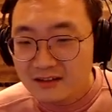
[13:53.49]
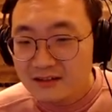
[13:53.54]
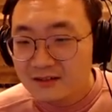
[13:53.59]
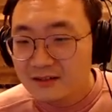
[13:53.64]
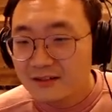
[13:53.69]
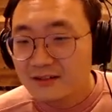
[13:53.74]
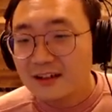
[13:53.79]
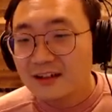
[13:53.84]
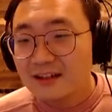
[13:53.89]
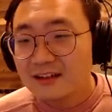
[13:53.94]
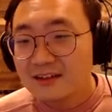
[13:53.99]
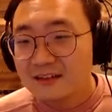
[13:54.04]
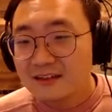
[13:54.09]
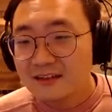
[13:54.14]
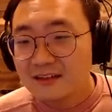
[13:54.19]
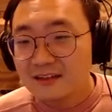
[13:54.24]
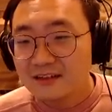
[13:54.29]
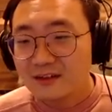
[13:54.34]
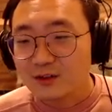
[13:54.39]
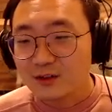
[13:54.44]
right?
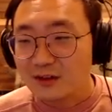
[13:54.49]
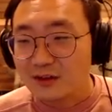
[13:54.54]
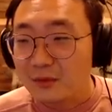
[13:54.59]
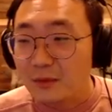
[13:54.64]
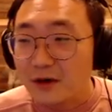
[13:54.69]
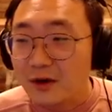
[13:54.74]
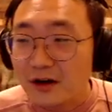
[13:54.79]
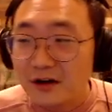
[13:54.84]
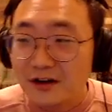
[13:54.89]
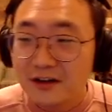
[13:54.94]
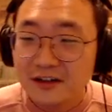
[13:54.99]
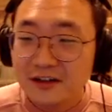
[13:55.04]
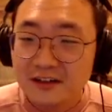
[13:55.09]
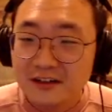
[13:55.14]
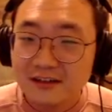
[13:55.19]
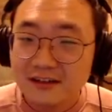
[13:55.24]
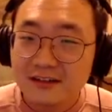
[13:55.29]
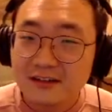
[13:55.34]
Or Lamar.